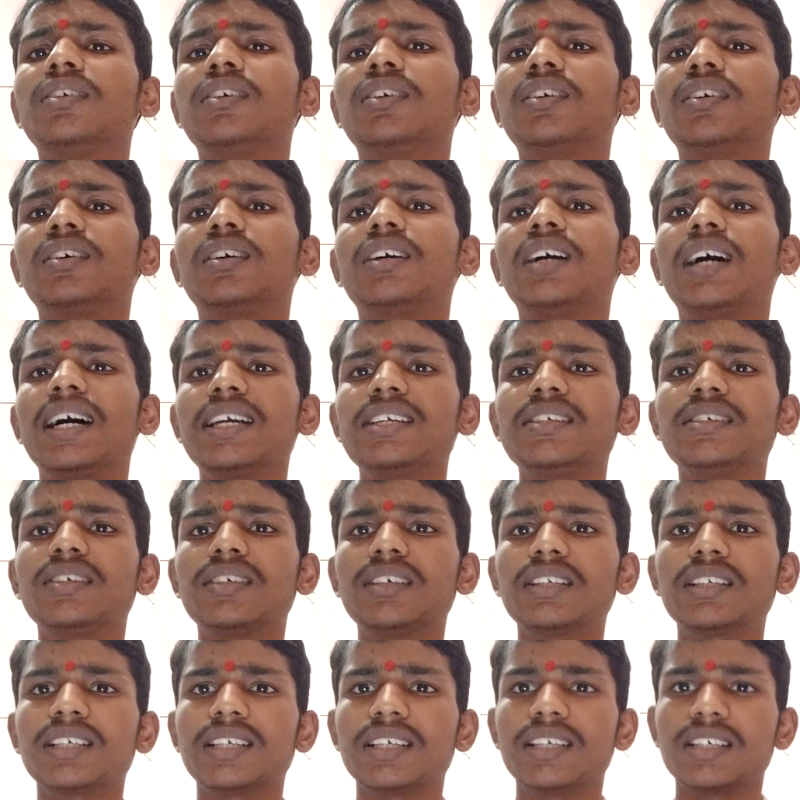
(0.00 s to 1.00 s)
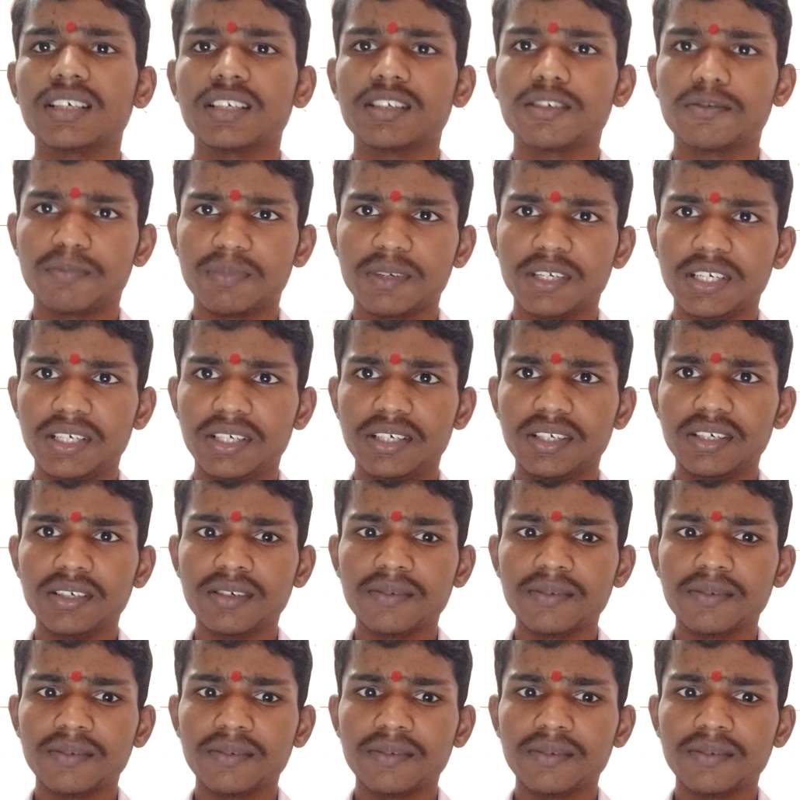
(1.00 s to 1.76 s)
a higher airspeed.